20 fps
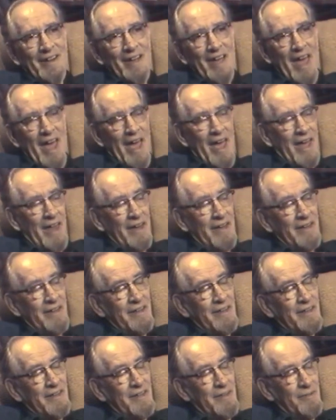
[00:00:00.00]

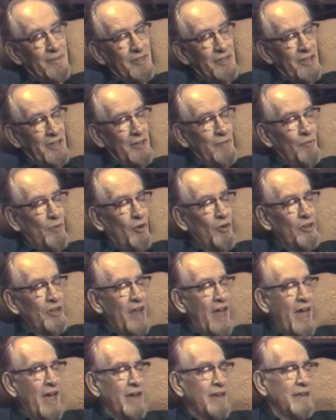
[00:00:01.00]
and the machine broke
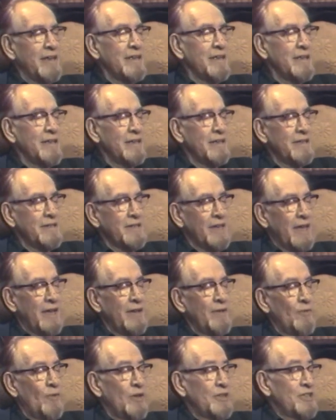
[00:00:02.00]
down,
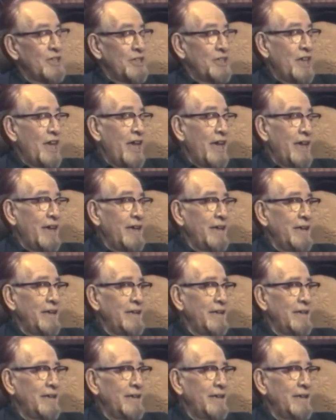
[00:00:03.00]
say, once a day,